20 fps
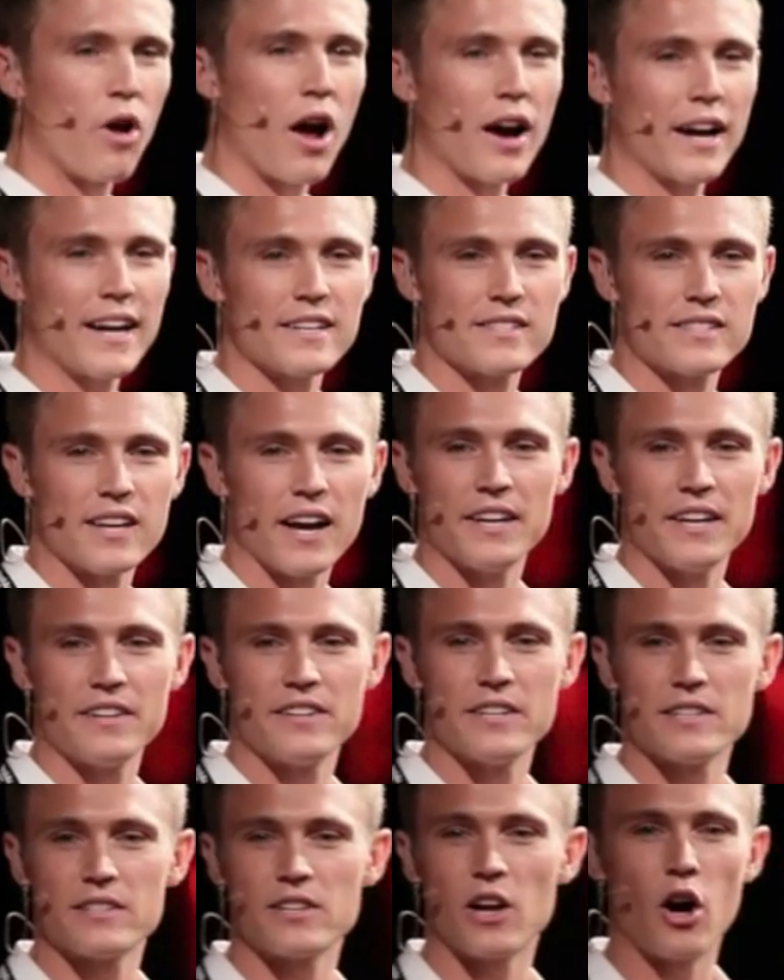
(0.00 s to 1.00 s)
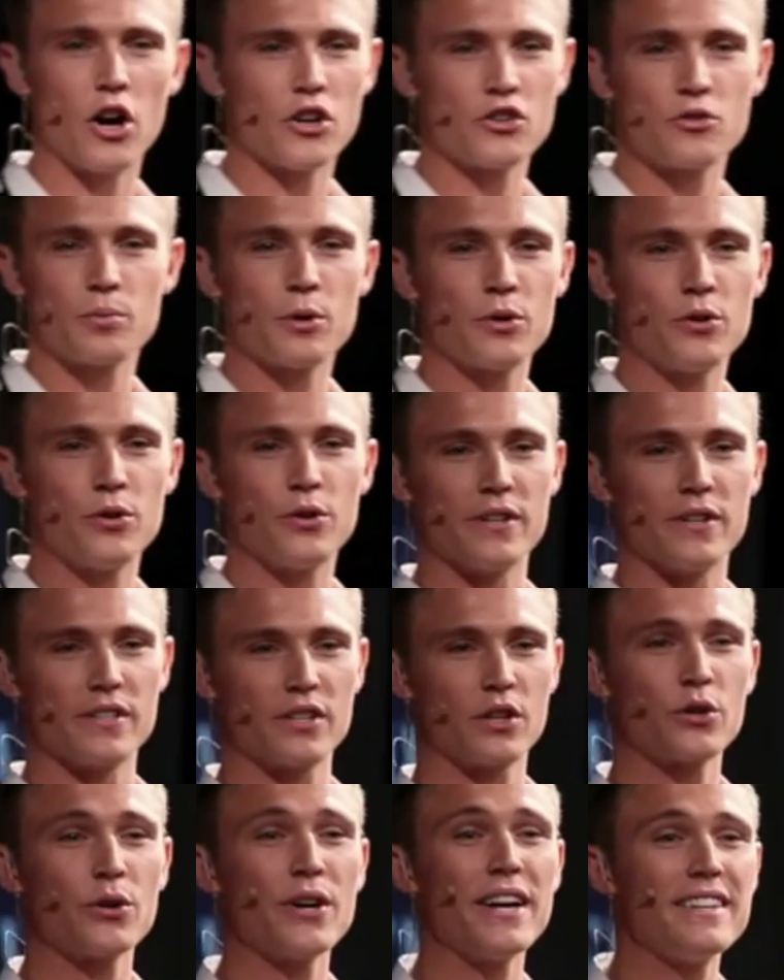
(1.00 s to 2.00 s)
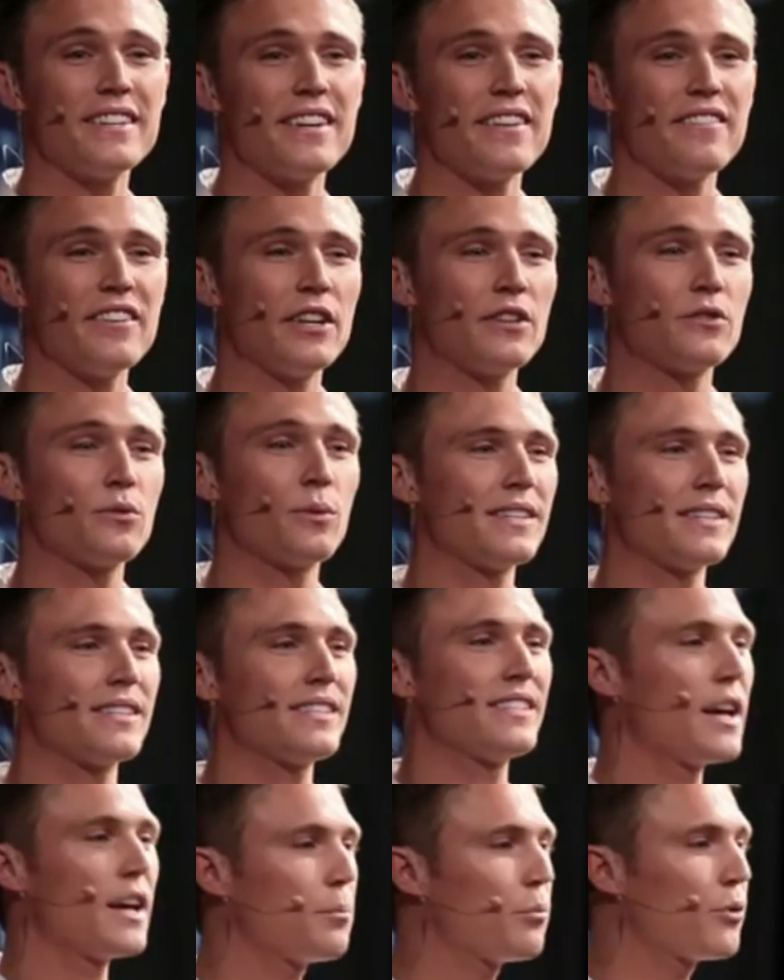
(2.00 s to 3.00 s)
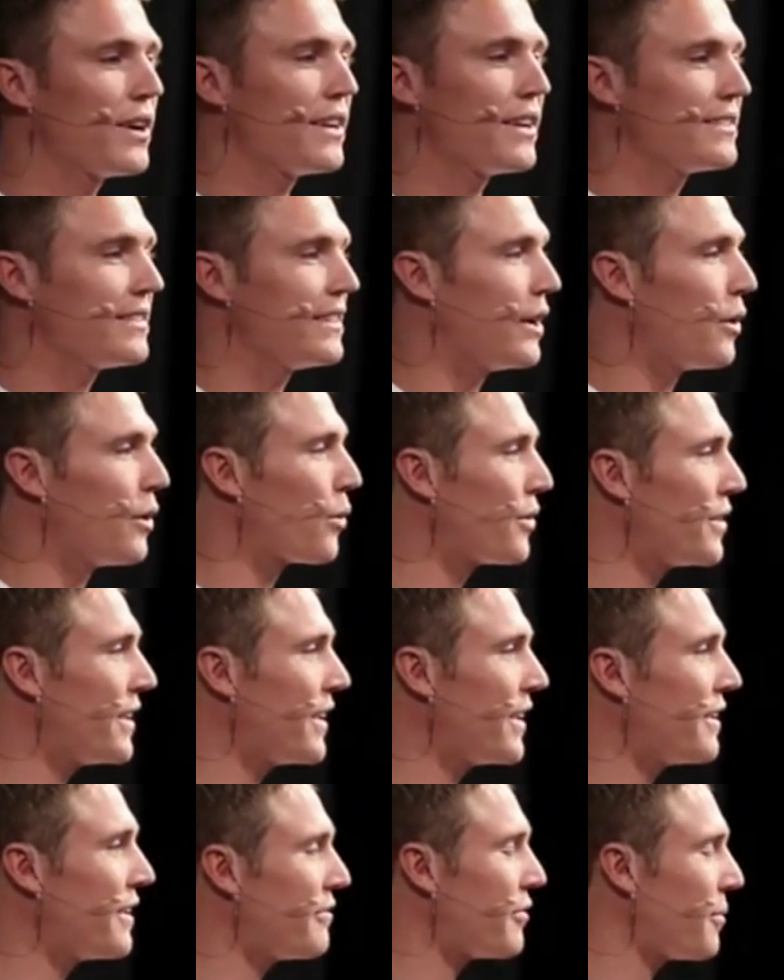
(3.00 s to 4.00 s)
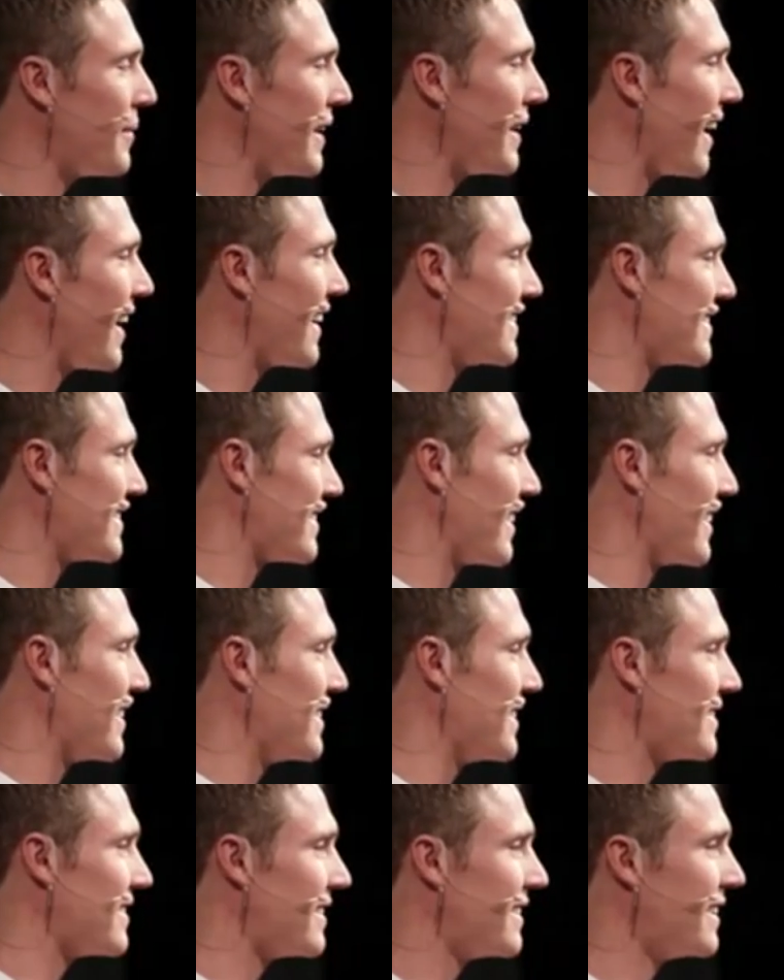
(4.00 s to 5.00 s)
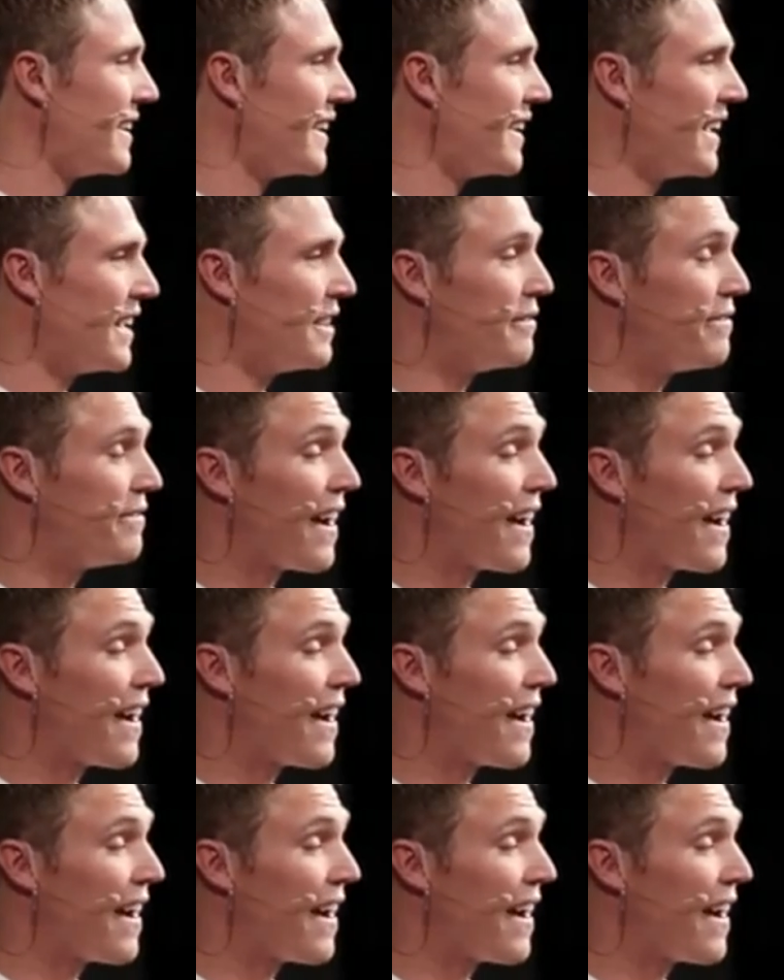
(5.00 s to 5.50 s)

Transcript: rocket scientists to entrepreneurs, creativity is what separates the ordinary from the Einsteins. In